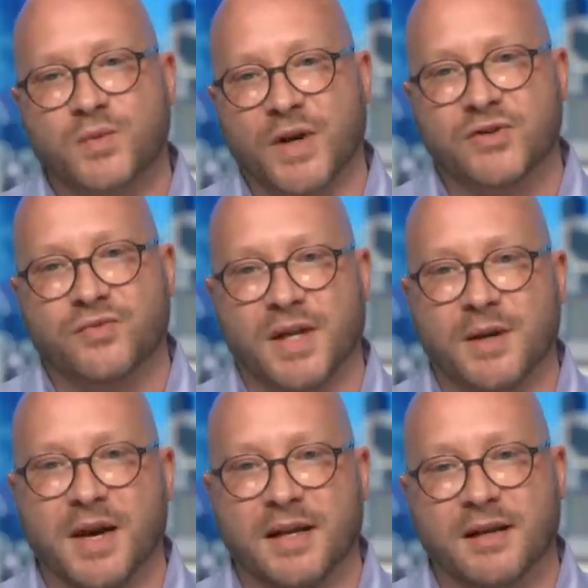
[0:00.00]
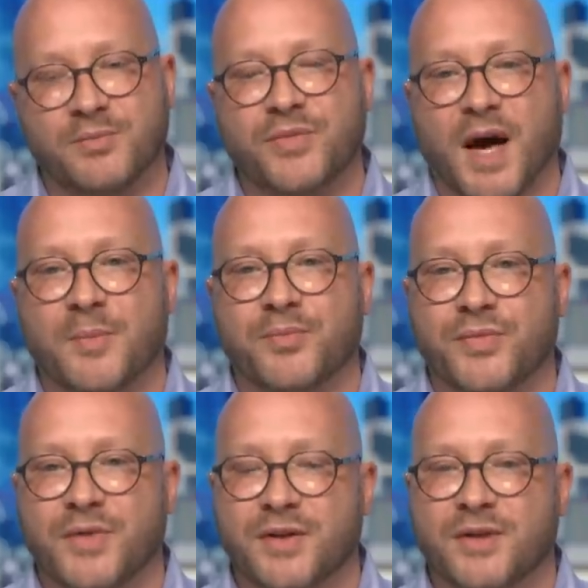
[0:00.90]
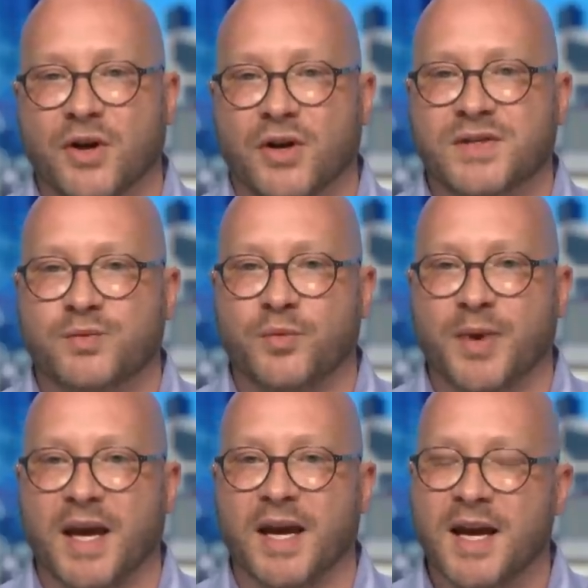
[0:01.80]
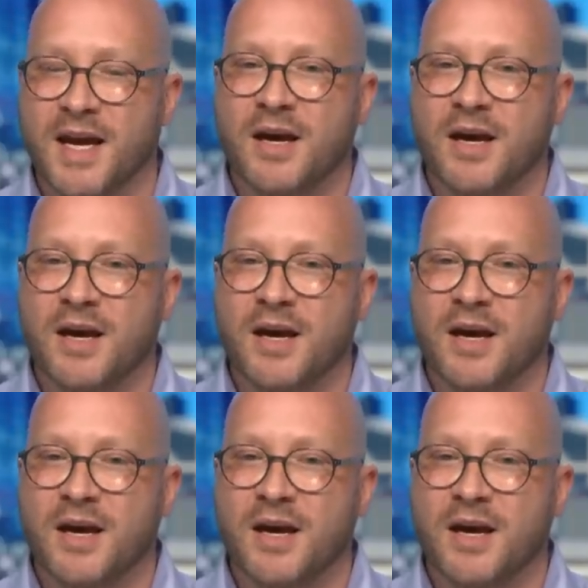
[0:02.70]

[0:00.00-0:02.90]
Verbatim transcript: which really mean that um, that the costs will be